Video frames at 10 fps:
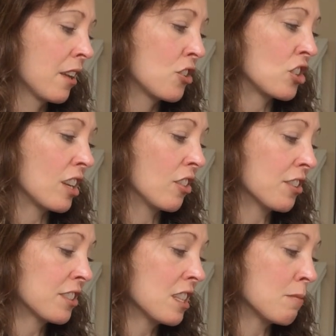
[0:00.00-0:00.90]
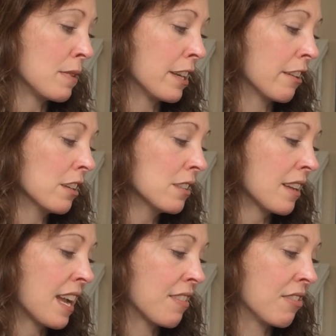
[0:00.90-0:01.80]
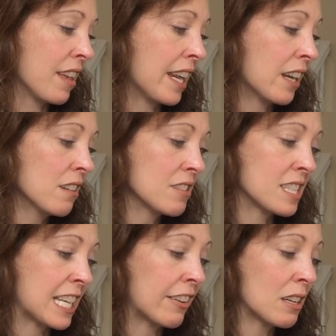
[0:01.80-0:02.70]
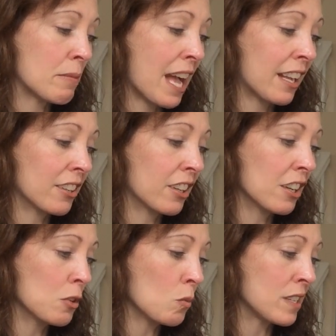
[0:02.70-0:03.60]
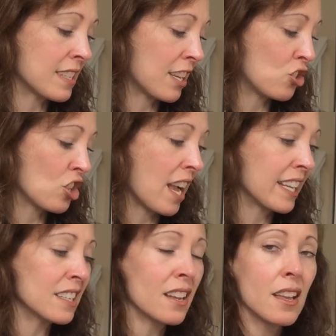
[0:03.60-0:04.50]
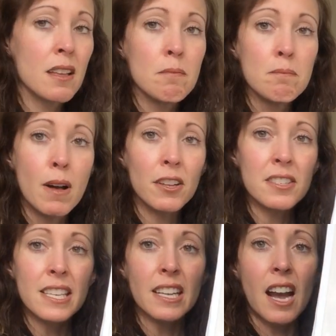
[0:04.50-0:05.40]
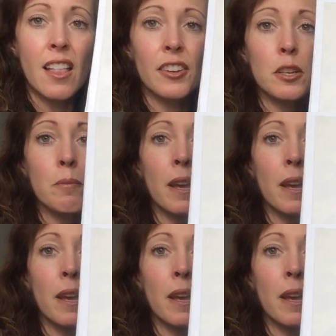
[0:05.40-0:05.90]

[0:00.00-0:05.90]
She looked in the mirror, and there, staring back at her, was a giant, multicolored